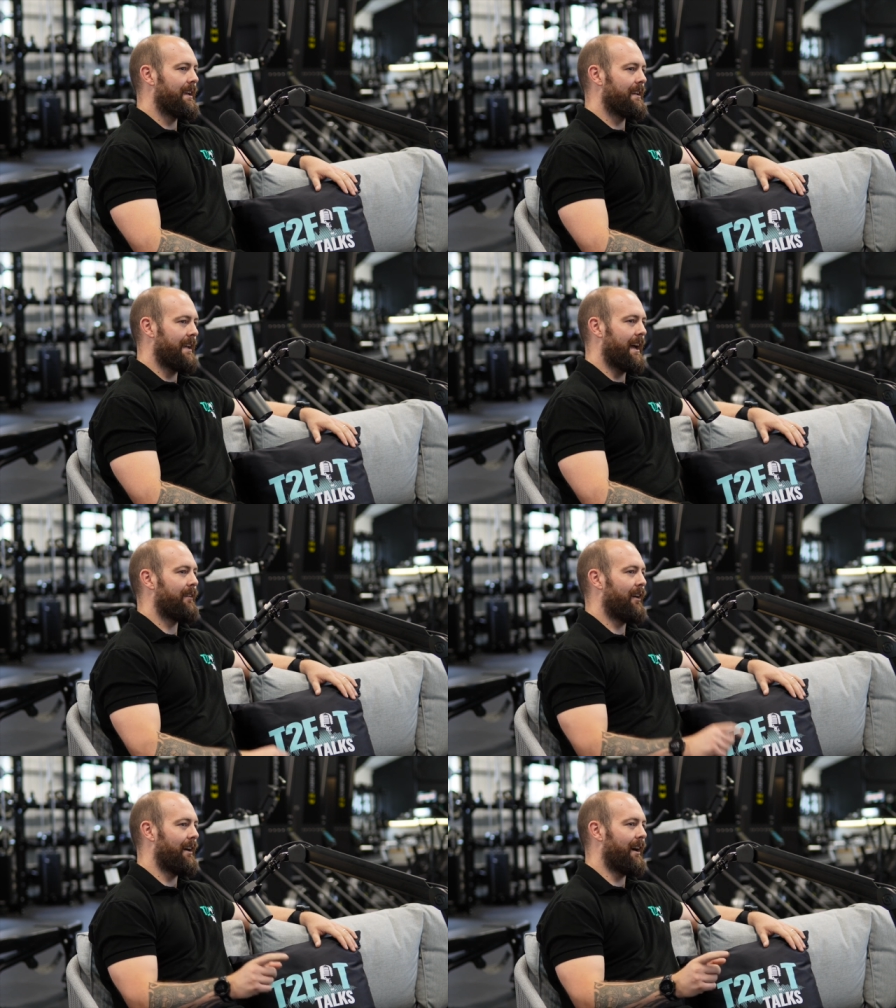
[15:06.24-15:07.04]
Yeah,
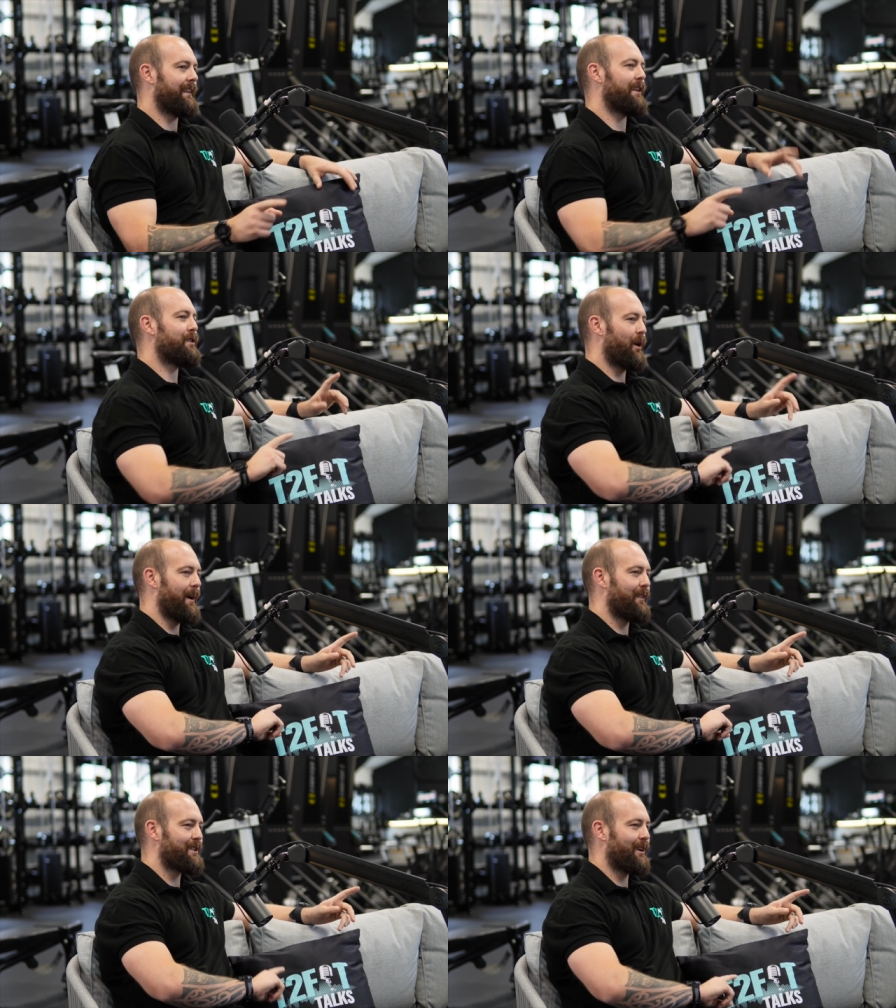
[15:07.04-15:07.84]
I didn't know it
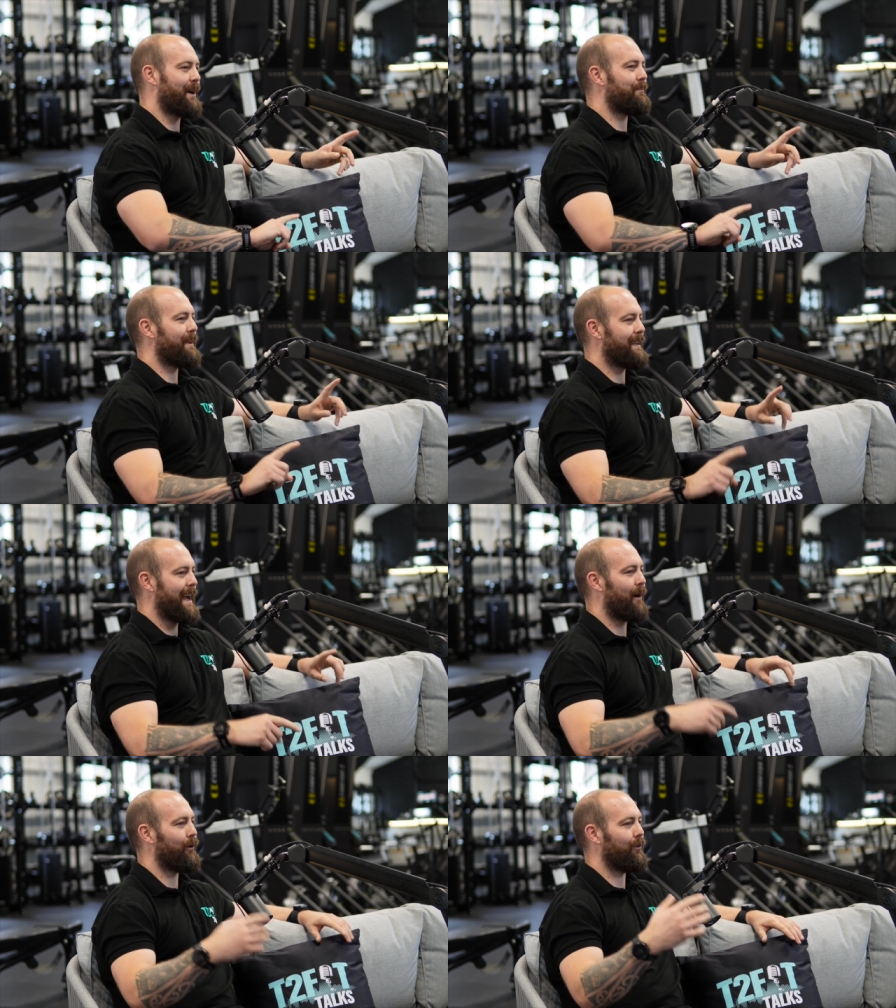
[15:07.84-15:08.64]
at the time, but
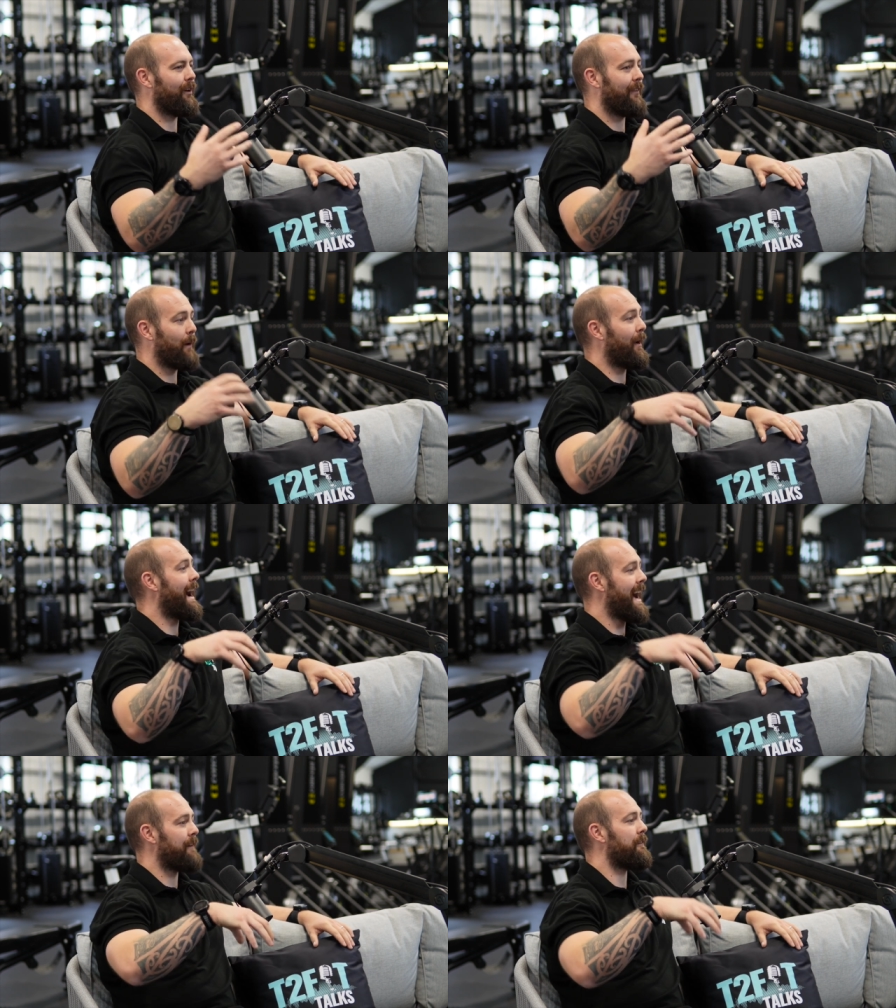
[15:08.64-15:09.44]
now I
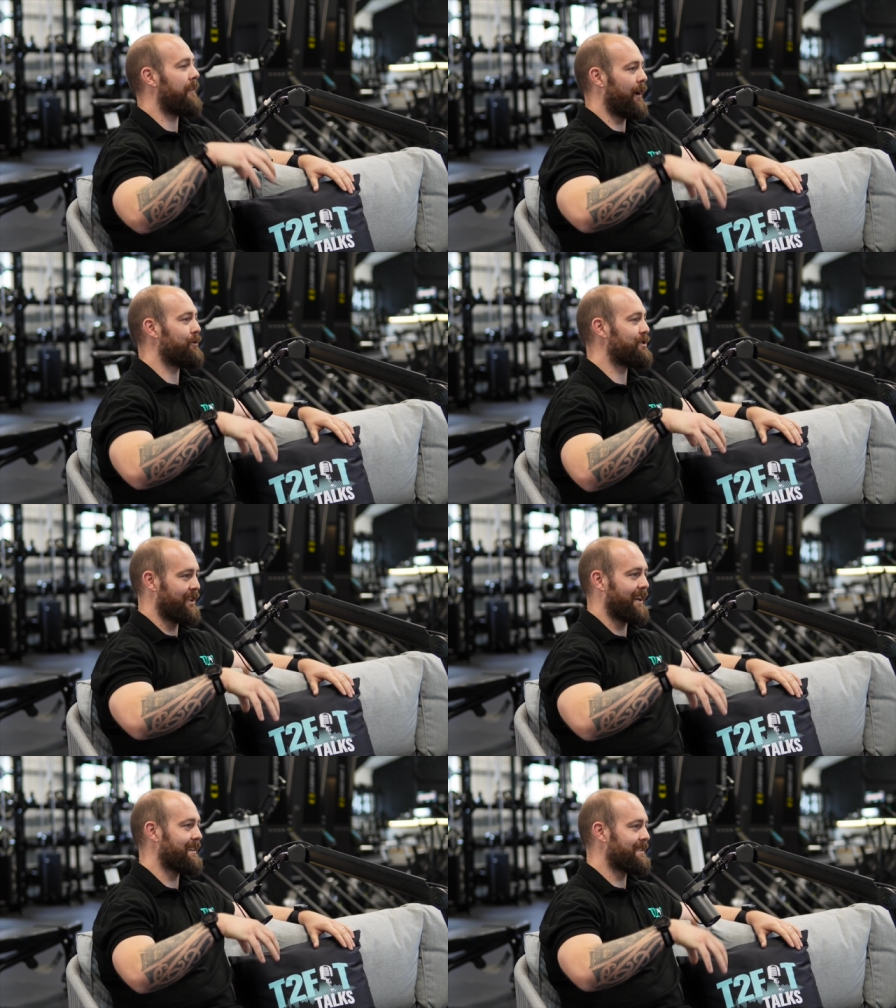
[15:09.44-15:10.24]
have those
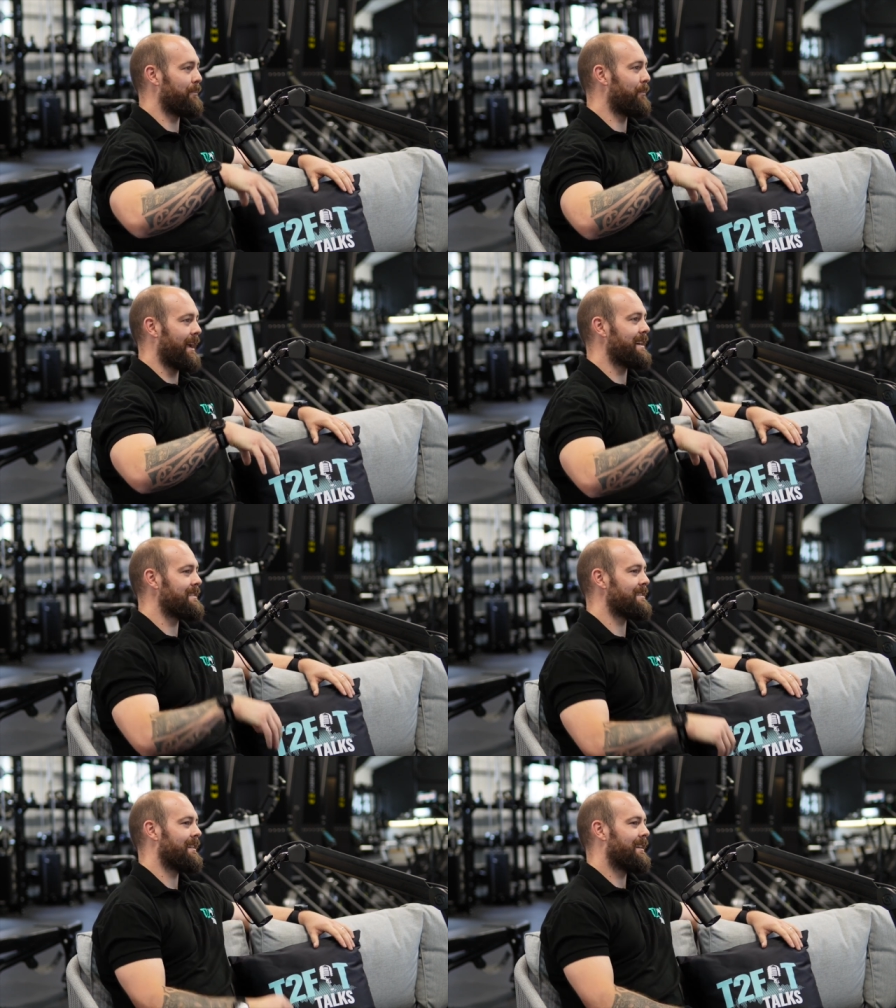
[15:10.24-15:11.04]
things in
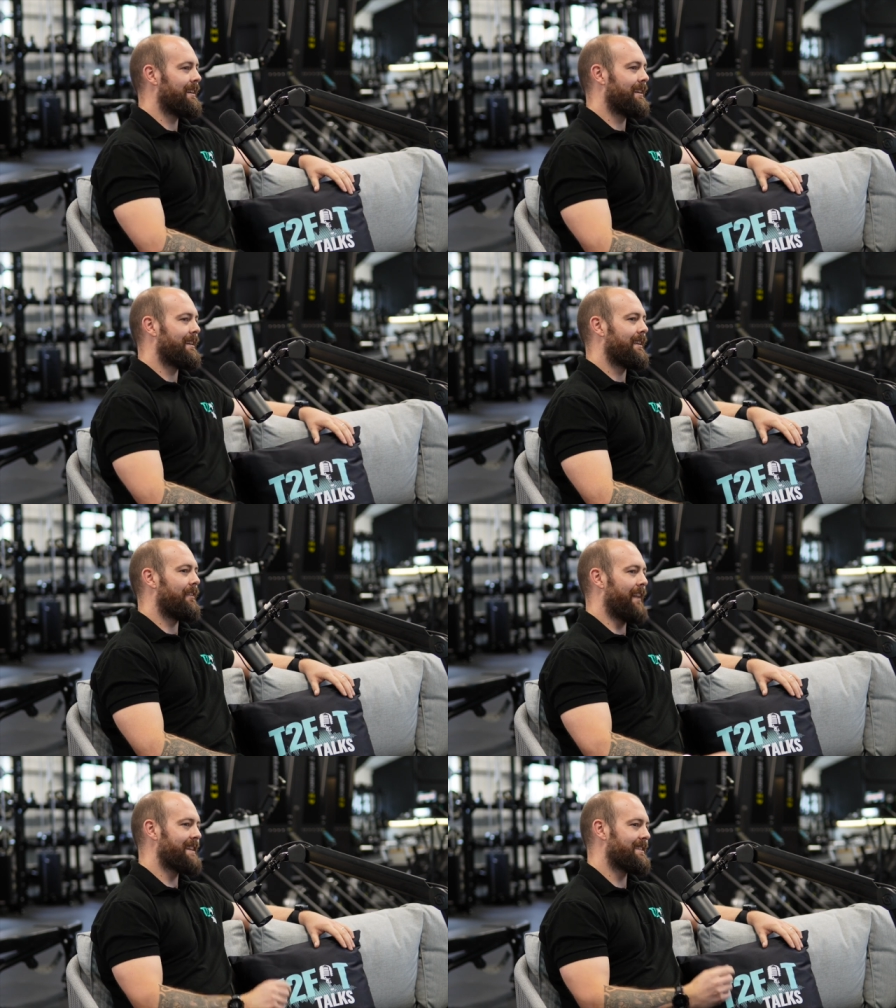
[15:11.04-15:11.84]
place.
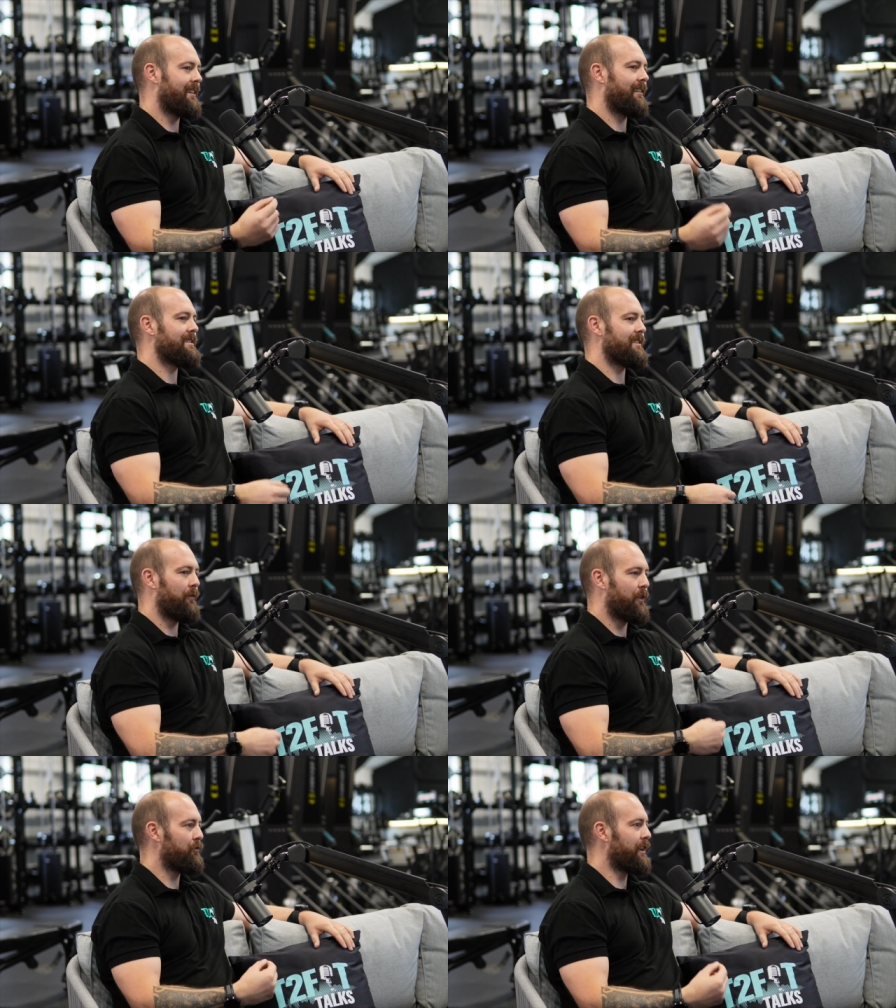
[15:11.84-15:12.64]
That's the kind of
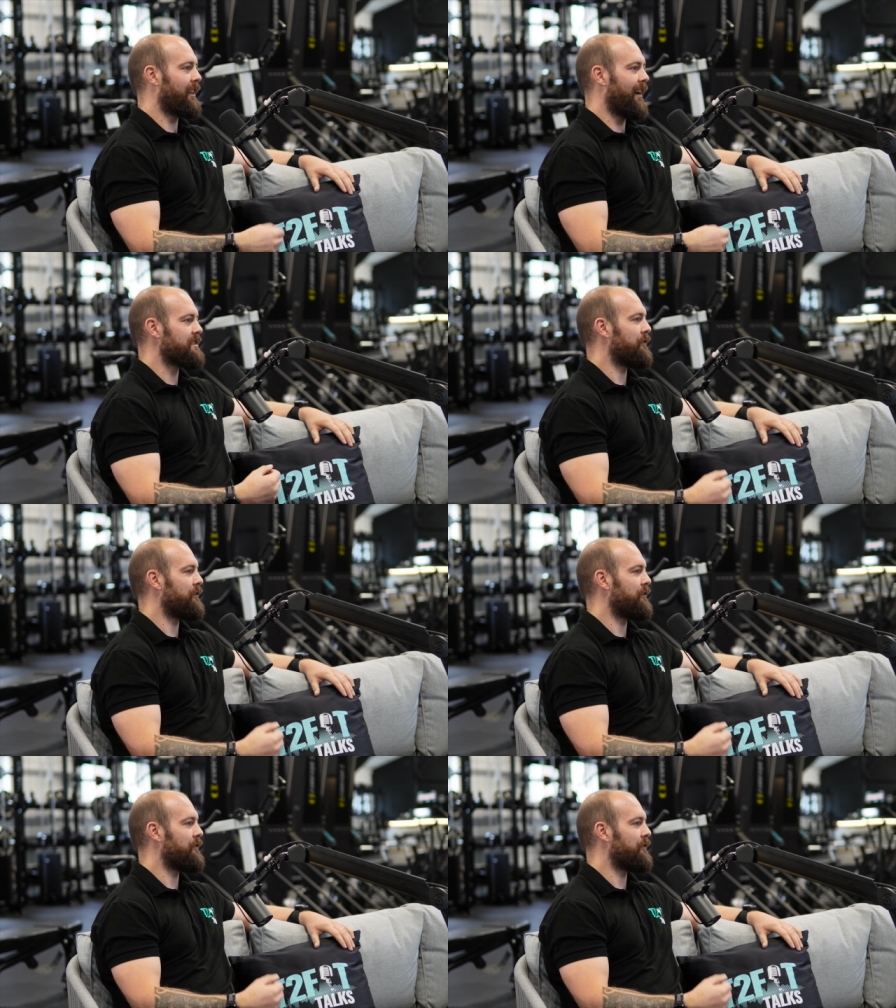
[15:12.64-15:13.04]
stuff that really lights a